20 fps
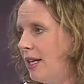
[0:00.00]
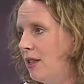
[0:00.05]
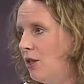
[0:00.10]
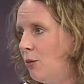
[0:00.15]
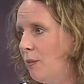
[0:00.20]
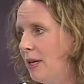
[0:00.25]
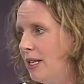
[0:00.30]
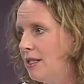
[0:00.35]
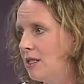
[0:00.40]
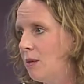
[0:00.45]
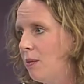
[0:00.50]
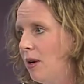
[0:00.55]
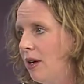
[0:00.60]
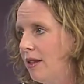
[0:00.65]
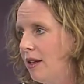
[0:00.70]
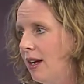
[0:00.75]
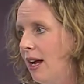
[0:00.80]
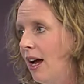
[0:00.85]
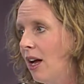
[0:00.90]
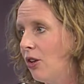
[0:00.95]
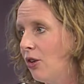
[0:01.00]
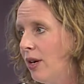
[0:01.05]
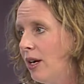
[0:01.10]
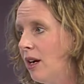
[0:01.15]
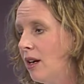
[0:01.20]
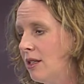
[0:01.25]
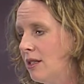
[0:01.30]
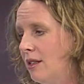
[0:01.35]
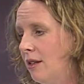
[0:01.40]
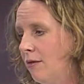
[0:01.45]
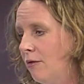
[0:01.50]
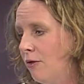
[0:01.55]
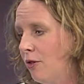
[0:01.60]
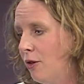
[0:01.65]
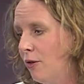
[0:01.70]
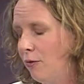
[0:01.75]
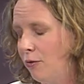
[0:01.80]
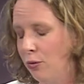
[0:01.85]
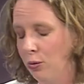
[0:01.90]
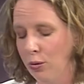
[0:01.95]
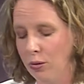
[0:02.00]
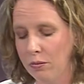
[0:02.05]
They're based upon the calorie content for the food.